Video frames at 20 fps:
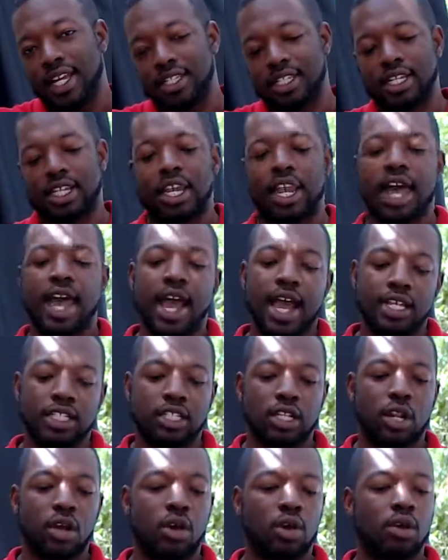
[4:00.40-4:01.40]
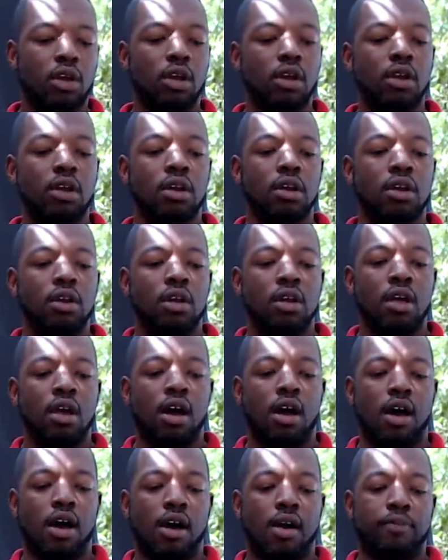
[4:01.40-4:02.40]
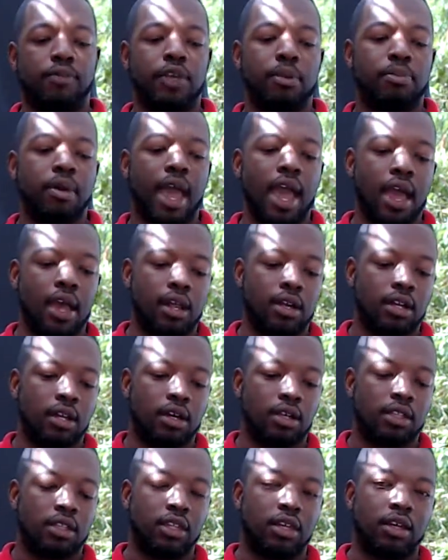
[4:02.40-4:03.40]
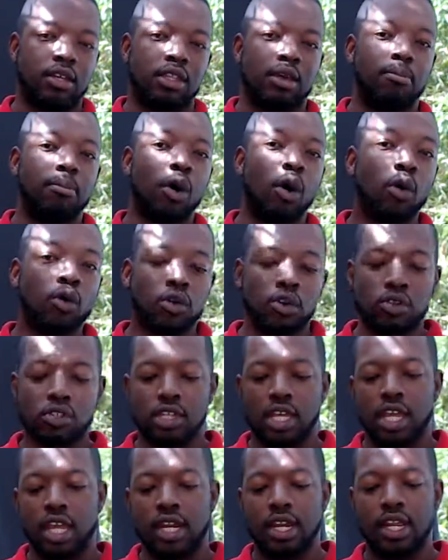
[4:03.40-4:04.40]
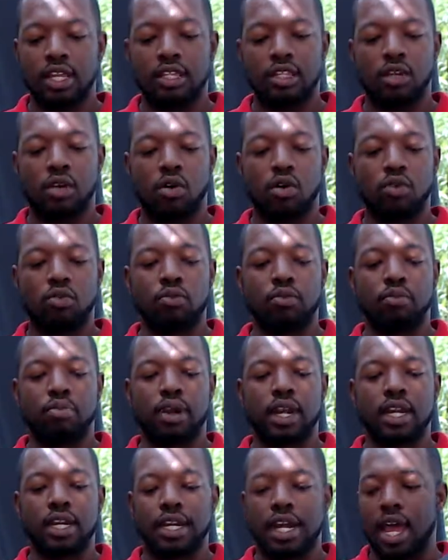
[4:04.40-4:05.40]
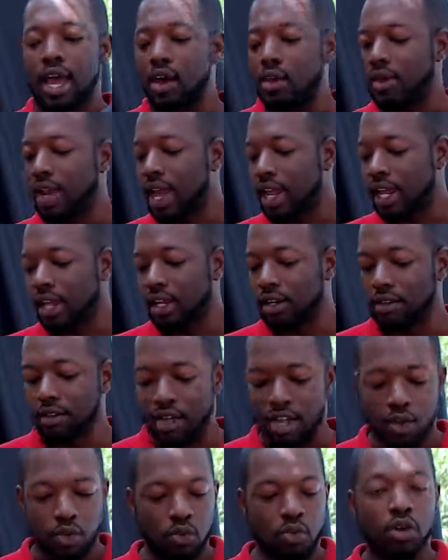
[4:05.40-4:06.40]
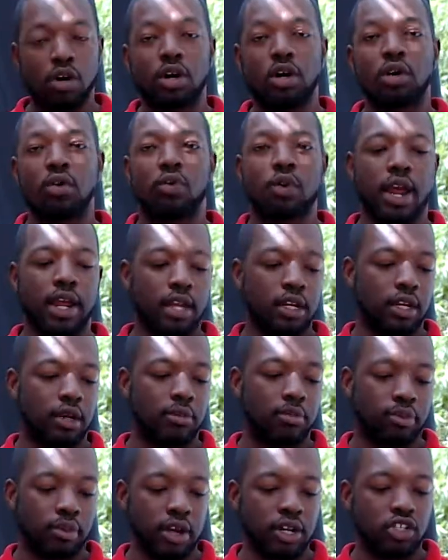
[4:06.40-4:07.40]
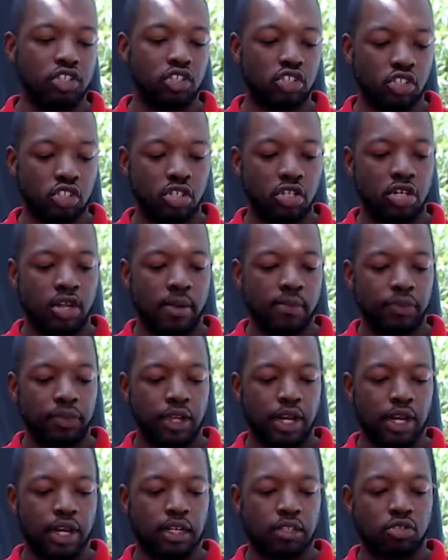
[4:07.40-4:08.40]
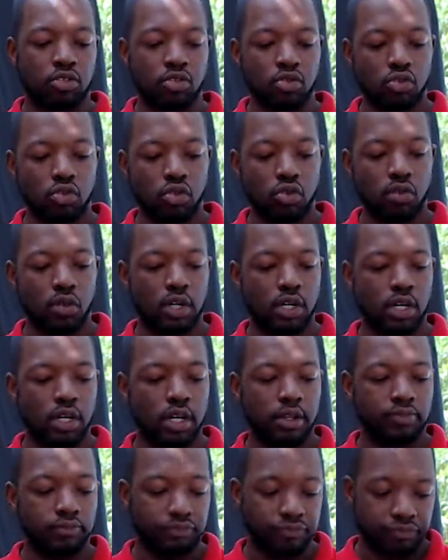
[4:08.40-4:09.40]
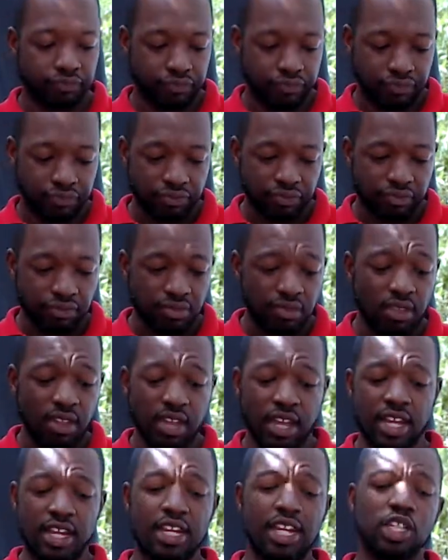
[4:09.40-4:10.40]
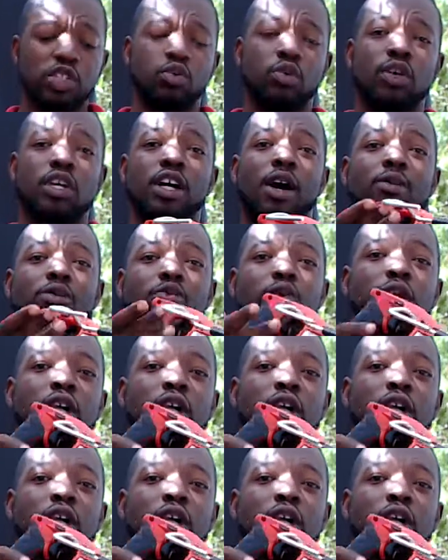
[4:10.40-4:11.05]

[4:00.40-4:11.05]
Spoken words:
to last longer. The motors in it don't break down like it would a regular brushed tool would. And this one comes with